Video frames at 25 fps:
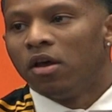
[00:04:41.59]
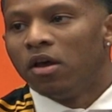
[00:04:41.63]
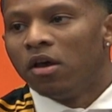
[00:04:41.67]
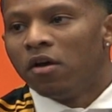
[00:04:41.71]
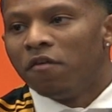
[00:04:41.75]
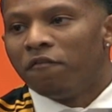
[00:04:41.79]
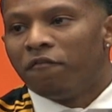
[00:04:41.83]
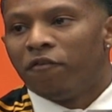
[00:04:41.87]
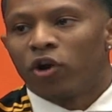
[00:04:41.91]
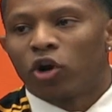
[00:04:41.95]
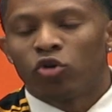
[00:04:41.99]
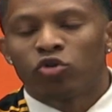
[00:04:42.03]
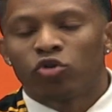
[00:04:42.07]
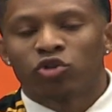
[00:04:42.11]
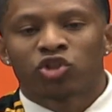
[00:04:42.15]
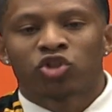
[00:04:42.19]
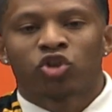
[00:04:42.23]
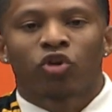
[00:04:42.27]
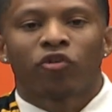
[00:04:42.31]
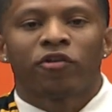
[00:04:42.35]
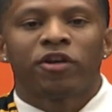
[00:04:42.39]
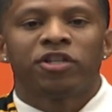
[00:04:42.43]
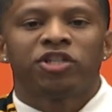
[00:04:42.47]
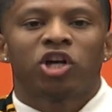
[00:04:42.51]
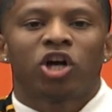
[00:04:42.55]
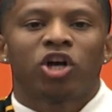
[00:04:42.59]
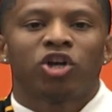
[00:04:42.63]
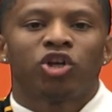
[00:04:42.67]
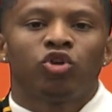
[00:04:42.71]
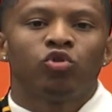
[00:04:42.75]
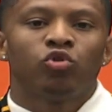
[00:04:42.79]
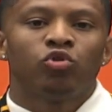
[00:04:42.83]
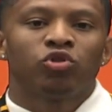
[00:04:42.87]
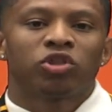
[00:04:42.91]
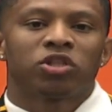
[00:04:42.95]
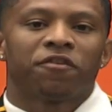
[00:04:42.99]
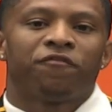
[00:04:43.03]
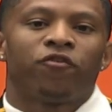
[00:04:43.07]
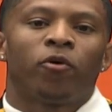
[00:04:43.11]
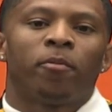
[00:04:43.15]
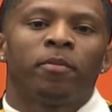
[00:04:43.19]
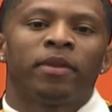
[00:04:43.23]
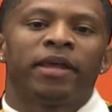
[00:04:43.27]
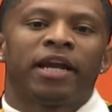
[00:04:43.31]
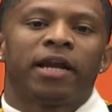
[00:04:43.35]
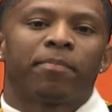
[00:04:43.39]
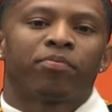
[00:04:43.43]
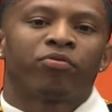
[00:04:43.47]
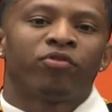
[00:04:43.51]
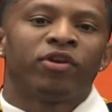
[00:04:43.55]
For those stories are used to
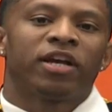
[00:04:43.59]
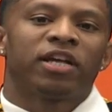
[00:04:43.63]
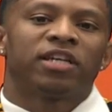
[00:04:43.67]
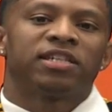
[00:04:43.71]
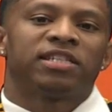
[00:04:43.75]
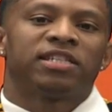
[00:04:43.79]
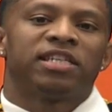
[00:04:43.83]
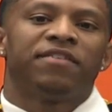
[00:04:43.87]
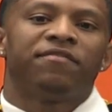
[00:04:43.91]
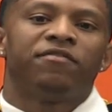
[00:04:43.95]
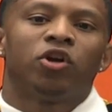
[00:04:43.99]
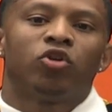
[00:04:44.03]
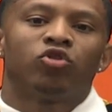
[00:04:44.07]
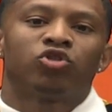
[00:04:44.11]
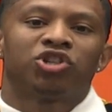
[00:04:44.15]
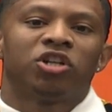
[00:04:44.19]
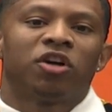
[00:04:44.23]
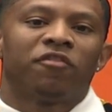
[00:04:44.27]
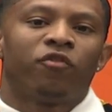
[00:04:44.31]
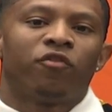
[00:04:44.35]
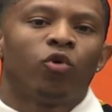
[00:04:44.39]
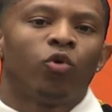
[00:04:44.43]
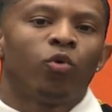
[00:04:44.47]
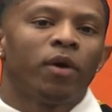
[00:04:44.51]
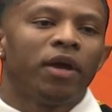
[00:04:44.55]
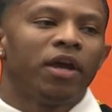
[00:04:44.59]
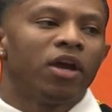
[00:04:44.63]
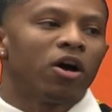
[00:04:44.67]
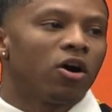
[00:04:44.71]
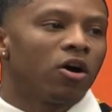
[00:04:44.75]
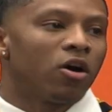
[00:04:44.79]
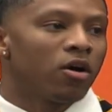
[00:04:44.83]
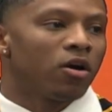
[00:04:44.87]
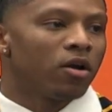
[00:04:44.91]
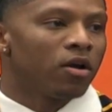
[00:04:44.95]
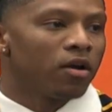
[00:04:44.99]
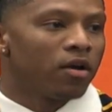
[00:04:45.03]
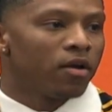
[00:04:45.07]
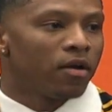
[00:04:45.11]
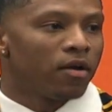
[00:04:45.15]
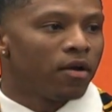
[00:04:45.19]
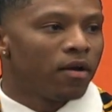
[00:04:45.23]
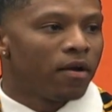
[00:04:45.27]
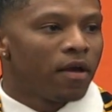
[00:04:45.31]
formulate a preconceived notion of who we are